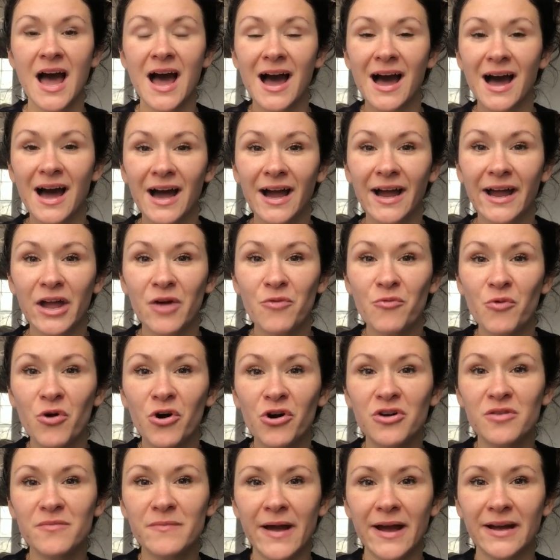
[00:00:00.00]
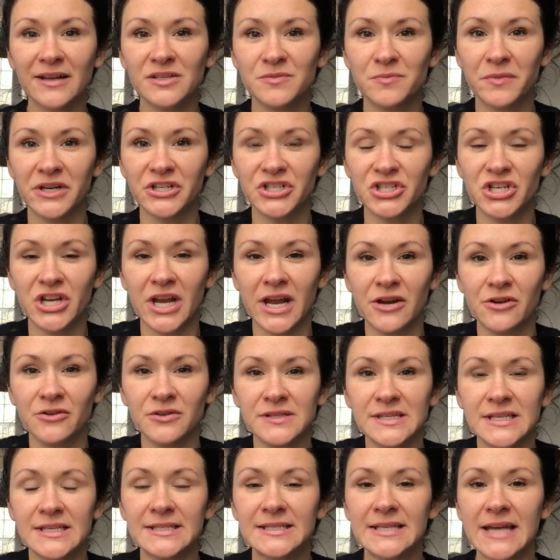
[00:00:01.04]
Hi and welcome back to my channel.
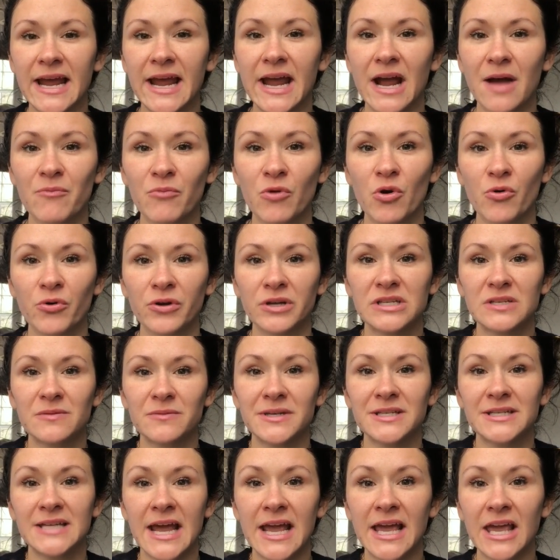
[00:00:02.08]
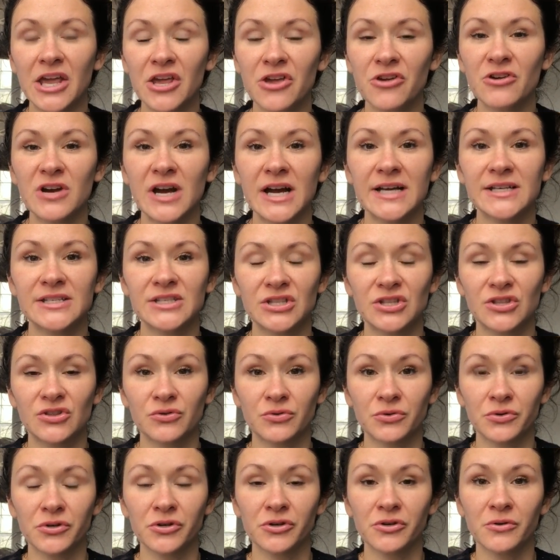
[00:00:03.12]
Today I'm going to be taking you guys
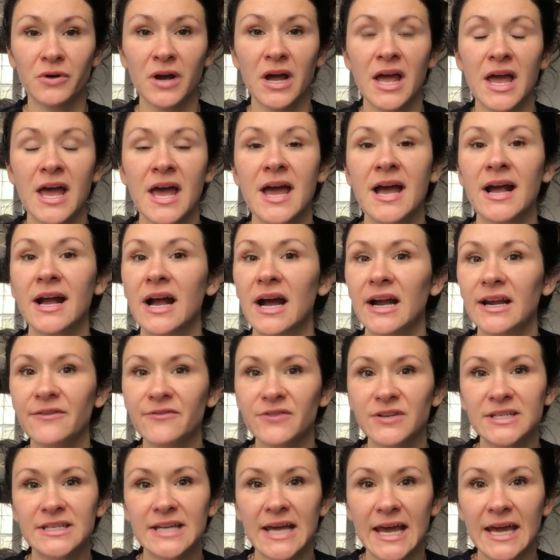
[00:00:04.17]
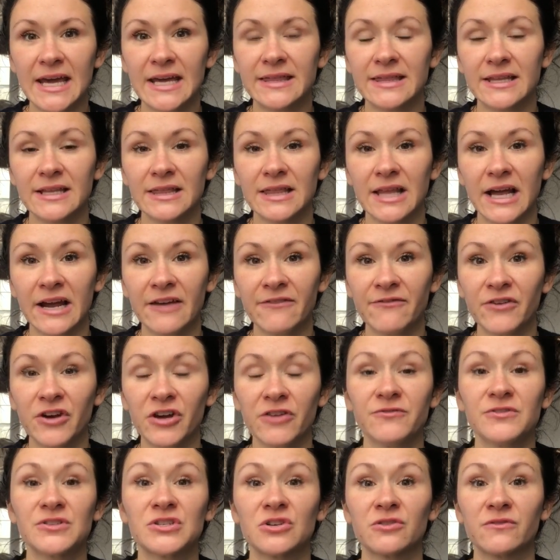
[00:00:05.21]
through kind of a day in the life
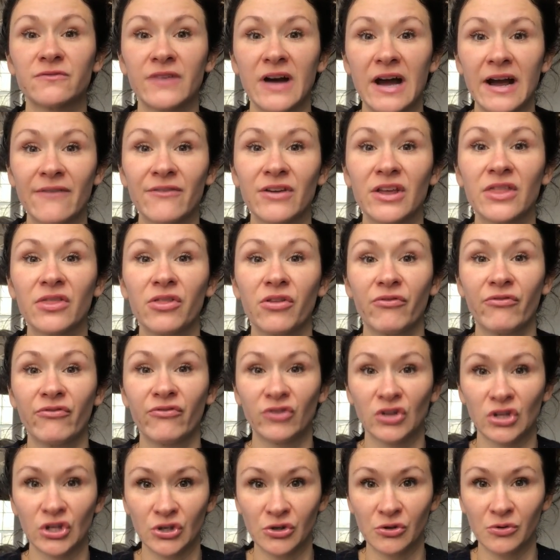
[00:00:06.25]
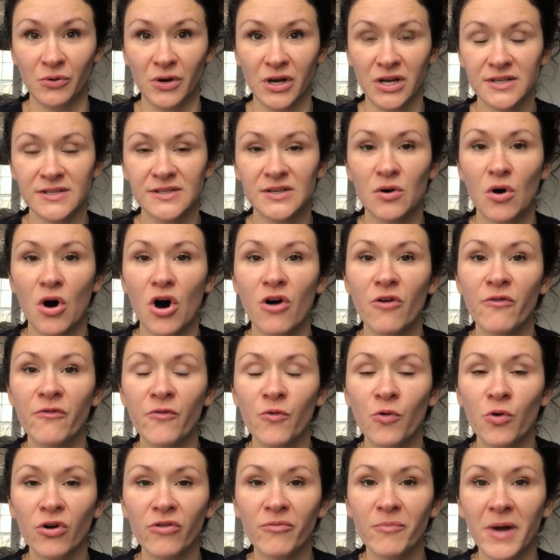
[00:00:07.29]
of surviving the flu. So all
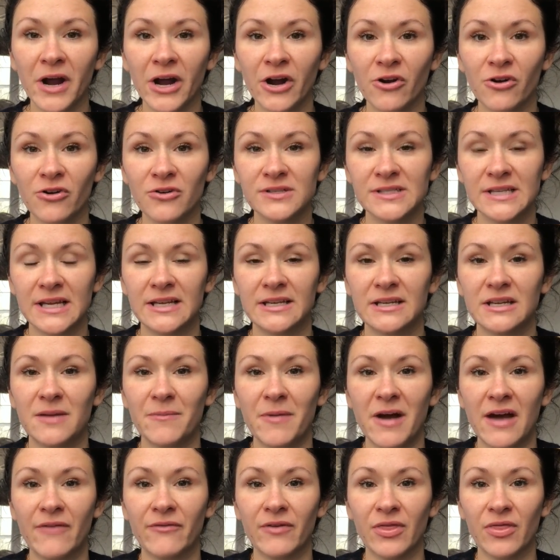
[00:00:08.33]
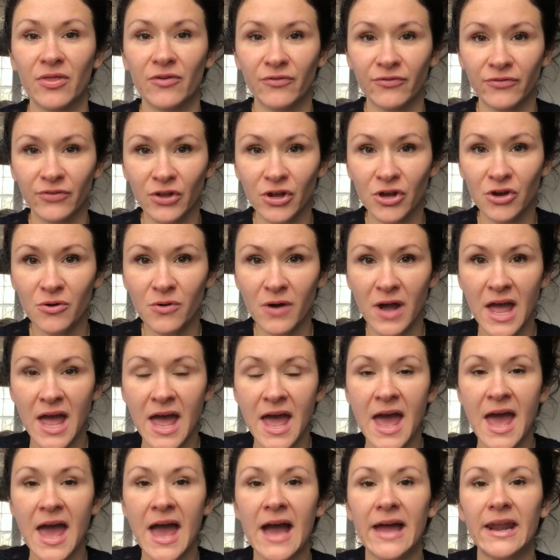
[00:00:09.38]
four of my girls ended up having the flu
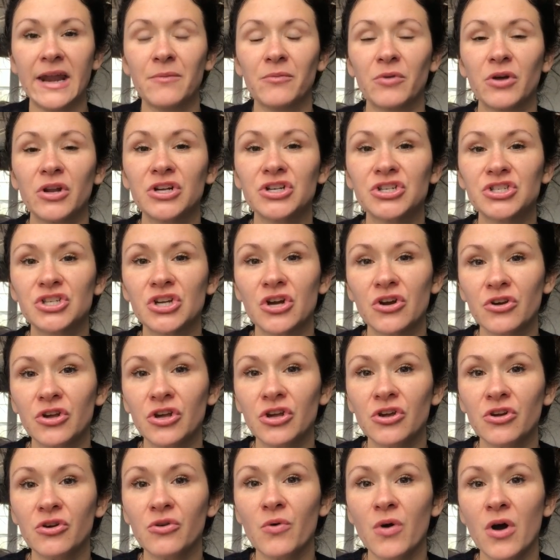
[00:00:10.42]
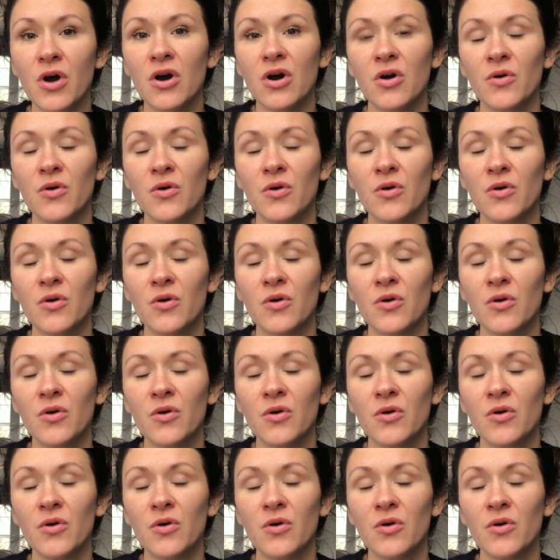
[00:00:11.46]
and I'm going to show you